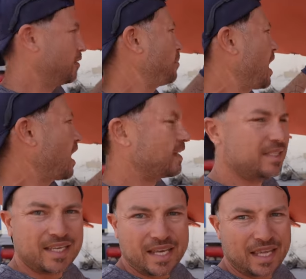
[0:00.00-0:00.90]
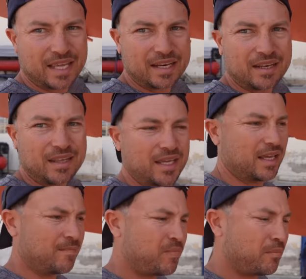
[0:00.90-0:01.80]
epoxy in
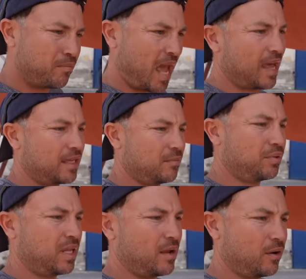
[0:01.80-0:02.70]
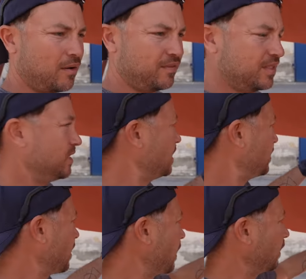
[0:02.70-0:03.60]
the backing plate of the
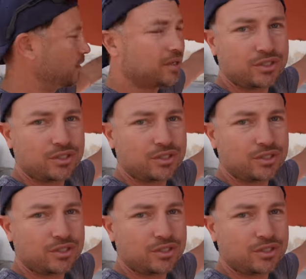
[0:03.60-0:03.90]
seacock